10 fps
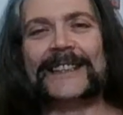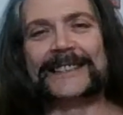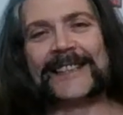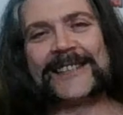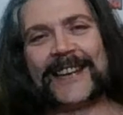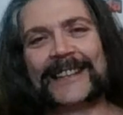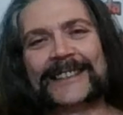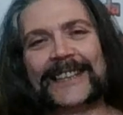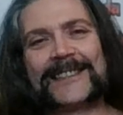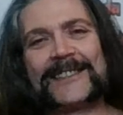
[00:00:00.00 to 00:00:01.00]
and
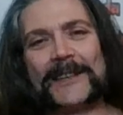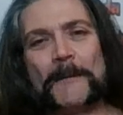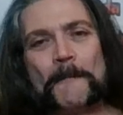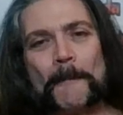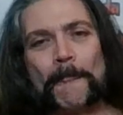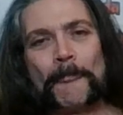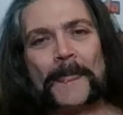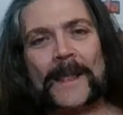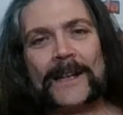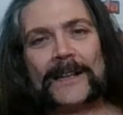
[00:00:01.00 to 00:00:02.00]
decide that
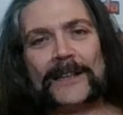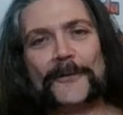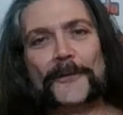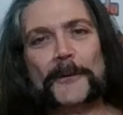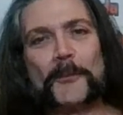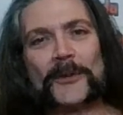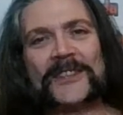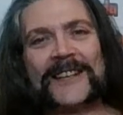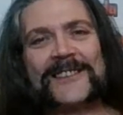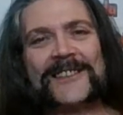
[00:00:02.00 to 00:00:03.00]
if you
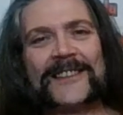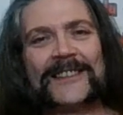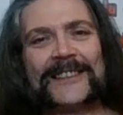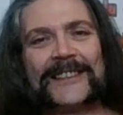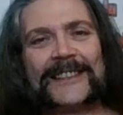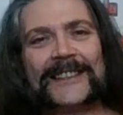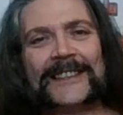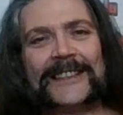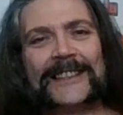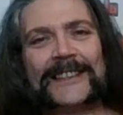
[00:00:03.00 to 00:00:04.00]
protest,
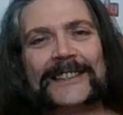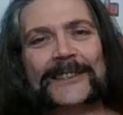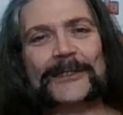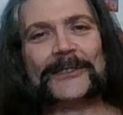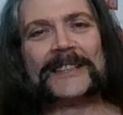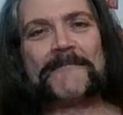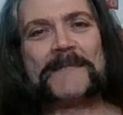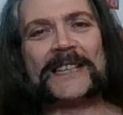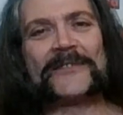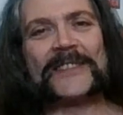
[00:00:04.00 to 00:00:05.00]
you don't get
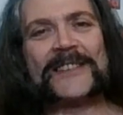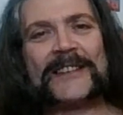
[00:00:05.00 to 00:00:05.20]
benefits